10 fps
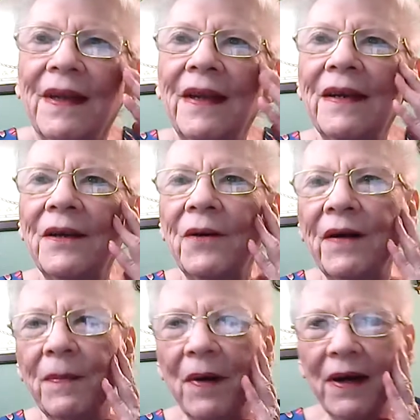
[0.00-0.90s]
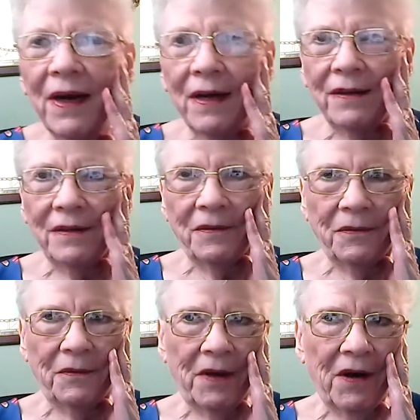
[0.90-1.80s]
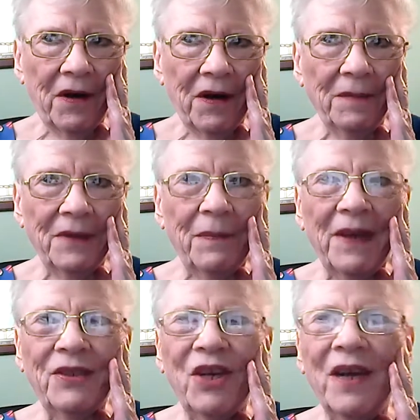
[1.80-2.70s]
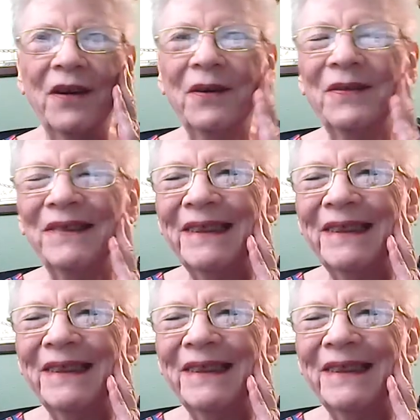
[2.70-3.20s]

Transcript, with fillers: Hello everybody, welcome to my channel.